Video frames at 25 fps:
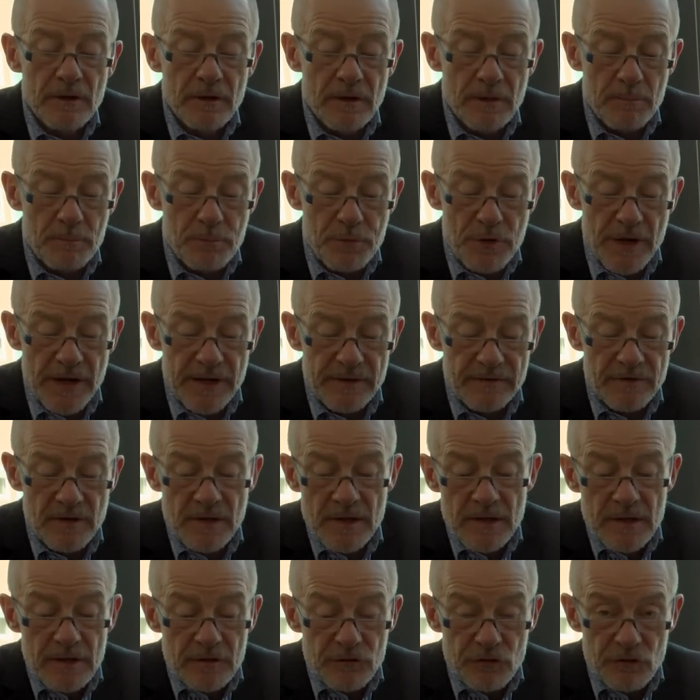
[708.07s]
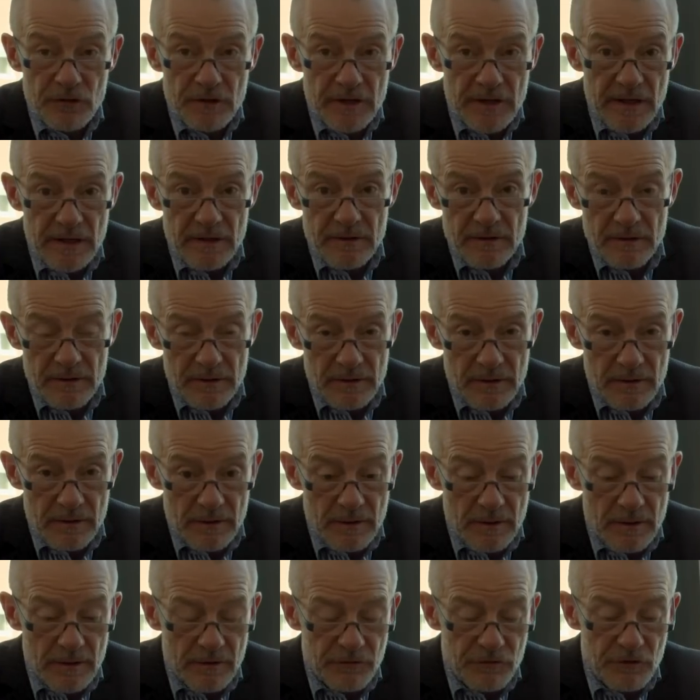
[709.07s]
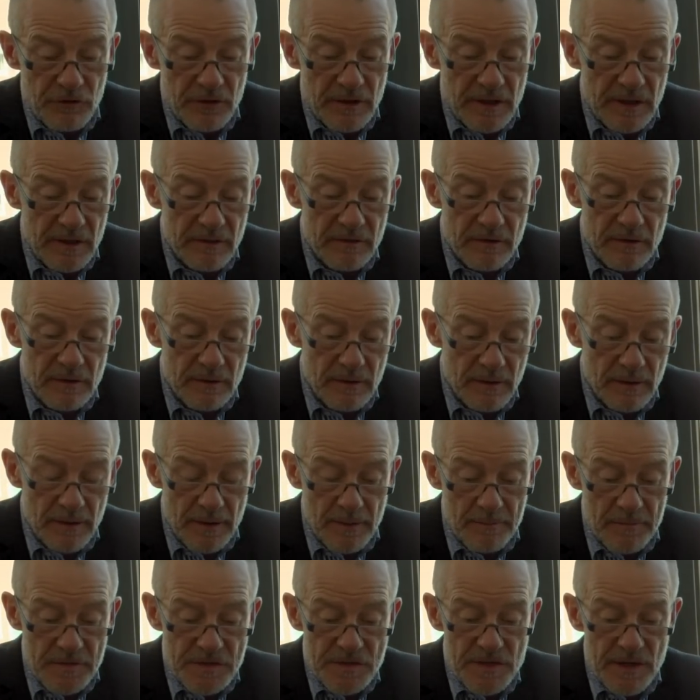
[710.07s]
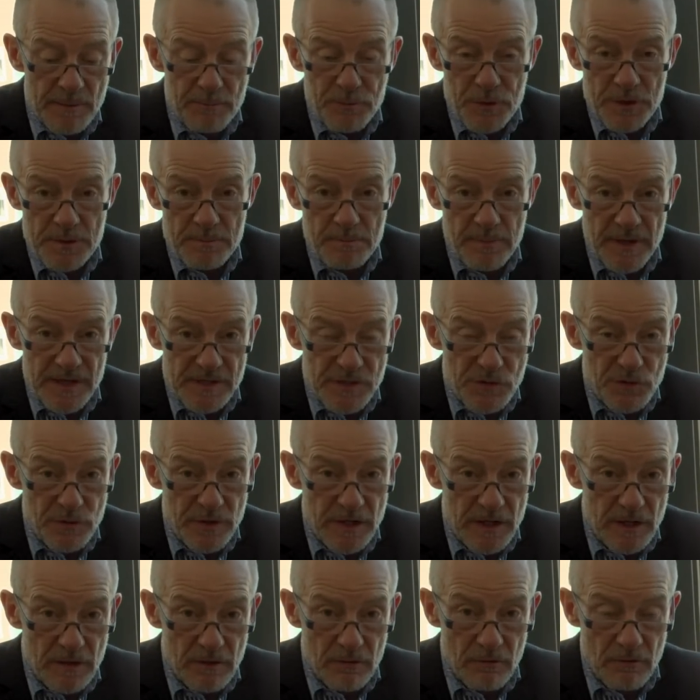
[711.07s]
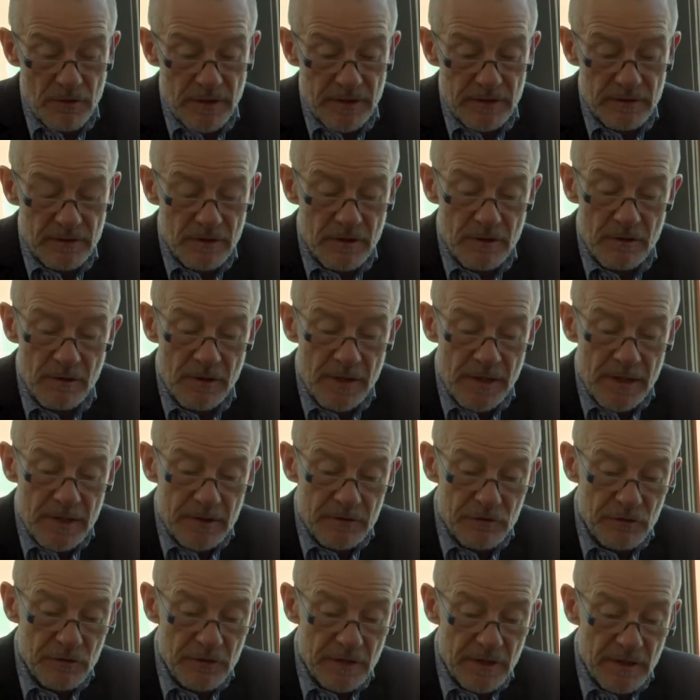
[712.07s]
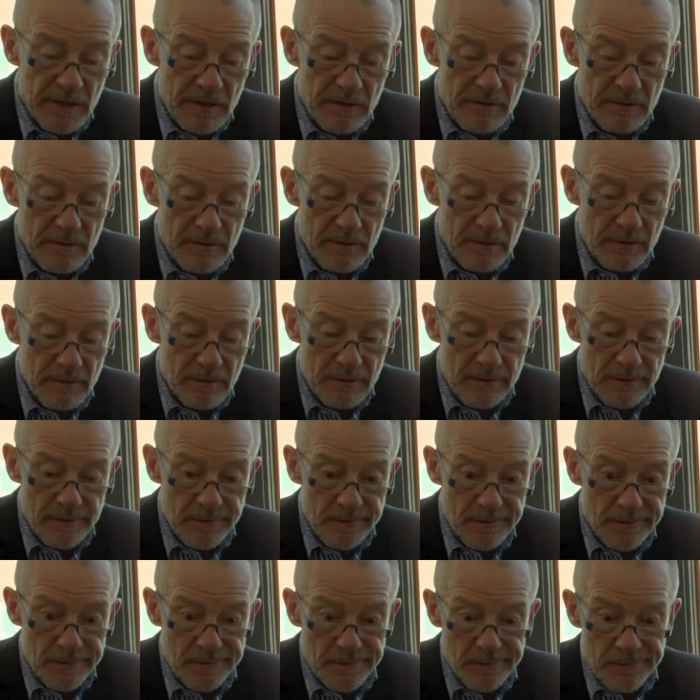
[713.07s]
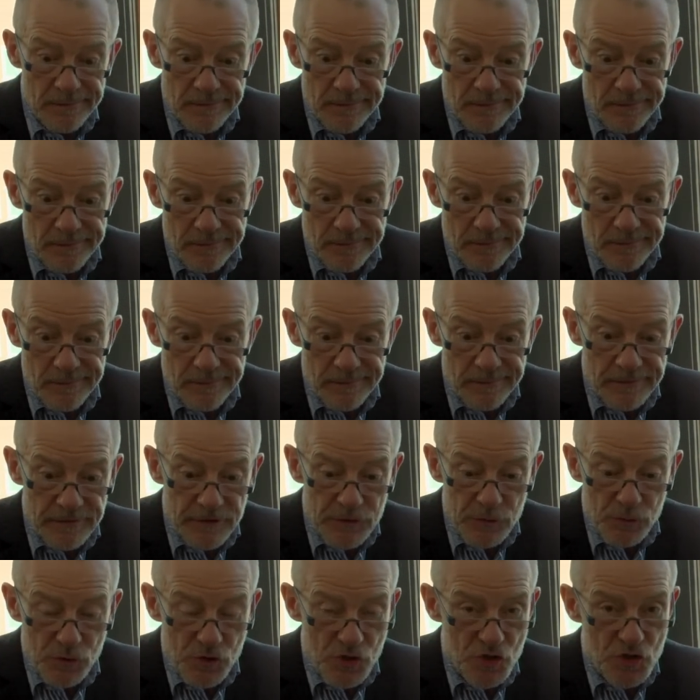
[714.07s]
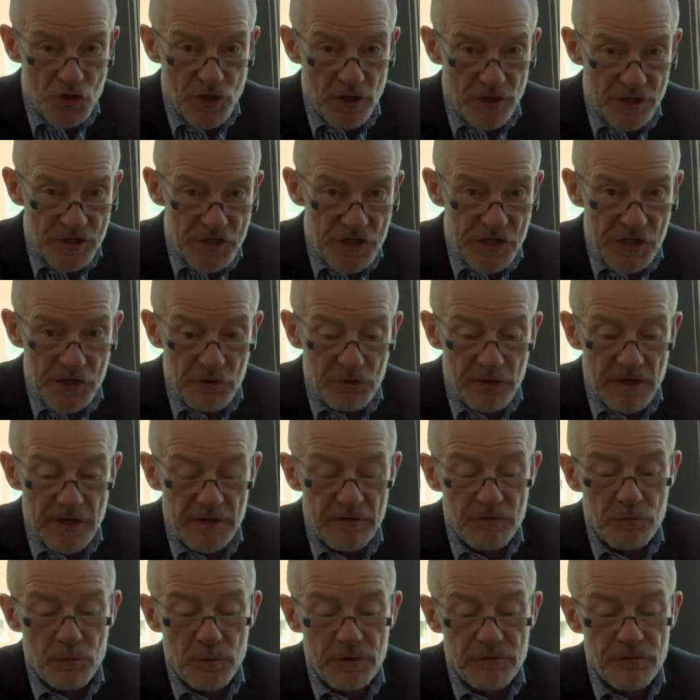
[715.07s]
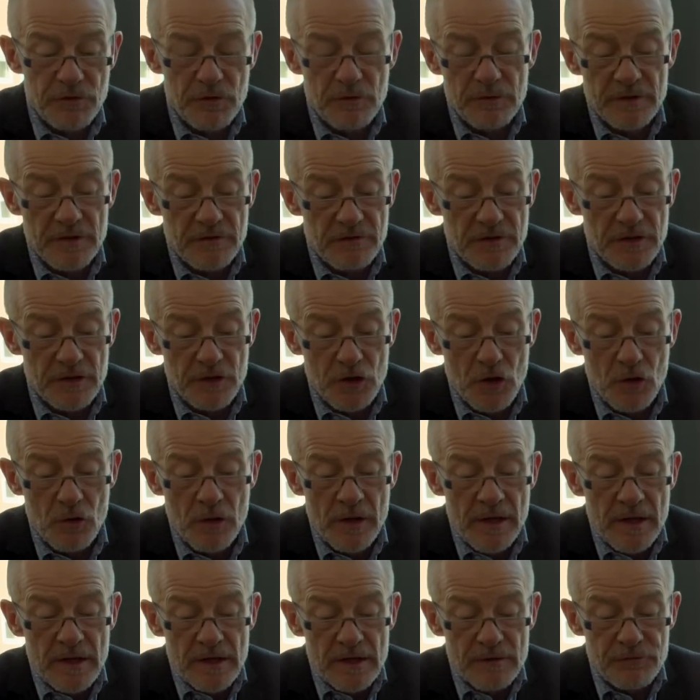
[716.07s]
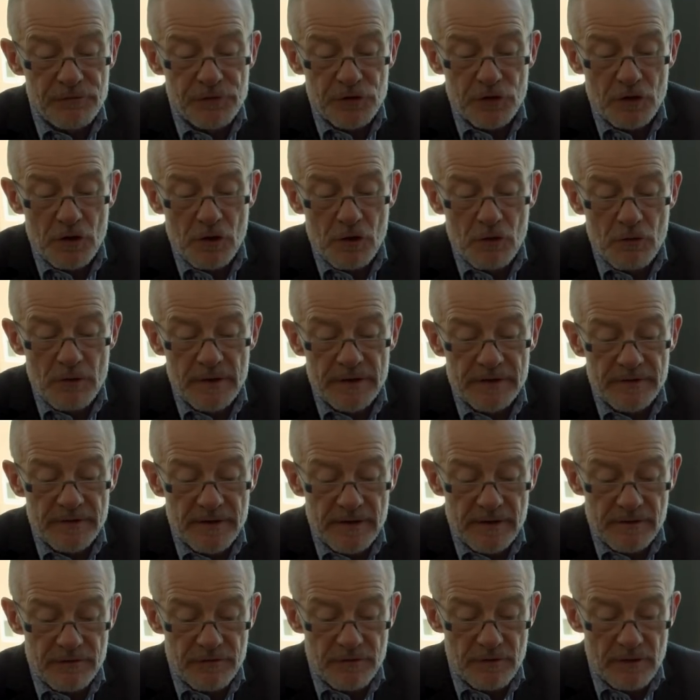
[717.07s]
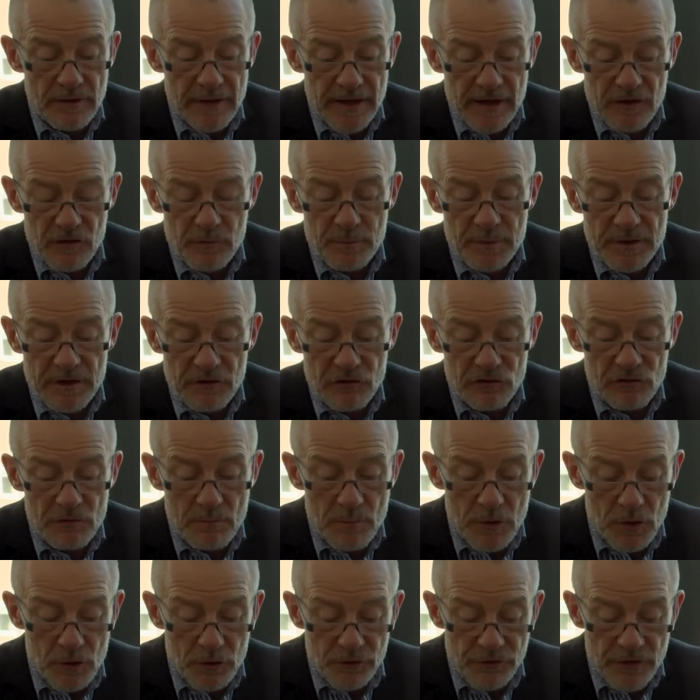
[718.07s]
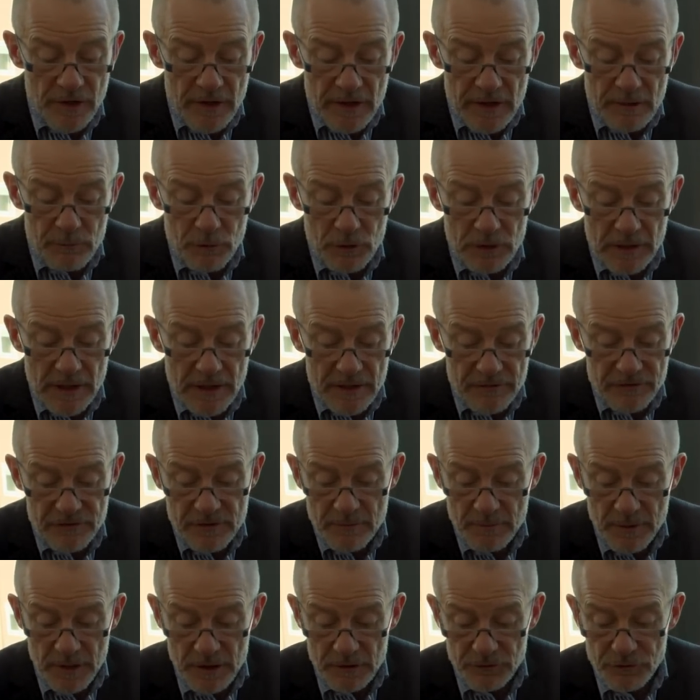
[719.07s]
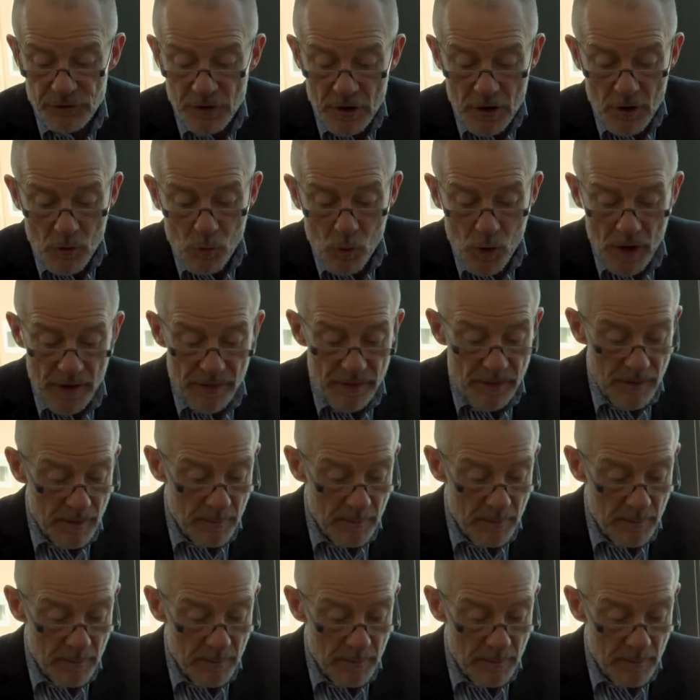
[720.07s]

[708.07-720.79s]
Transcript: uh, Brad do you need an uh, do you need a um, separate battery or I don't know do you need a, a, a, huge charging unit with you and he said no if you go on that uh, expedition mode it will last about one